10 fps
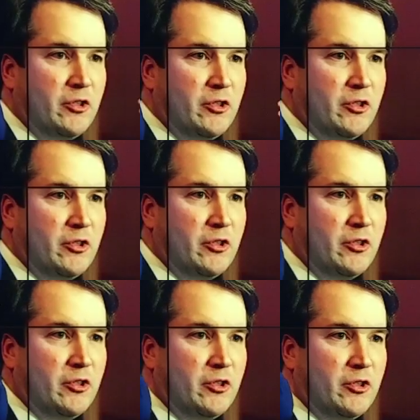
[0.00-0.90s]

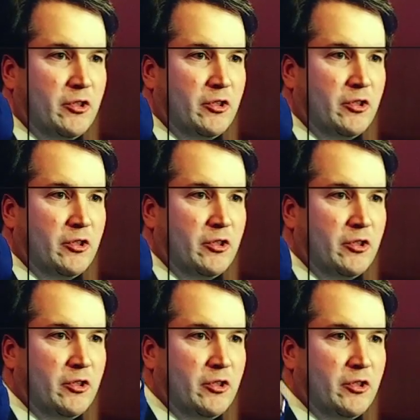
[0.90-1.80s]

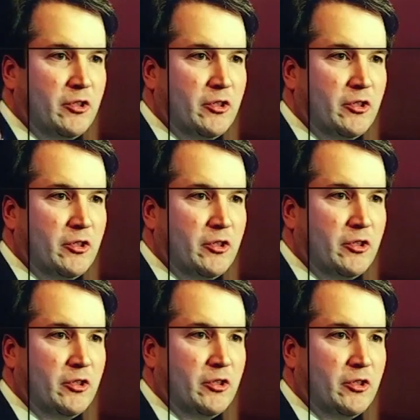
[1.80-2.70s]

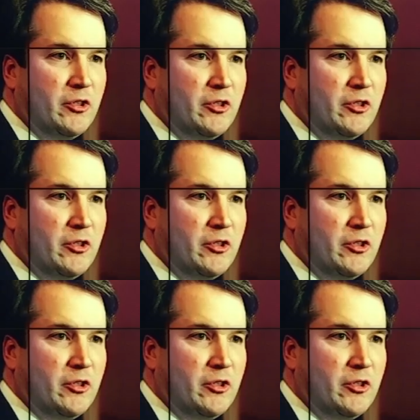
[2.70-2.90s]
(silent)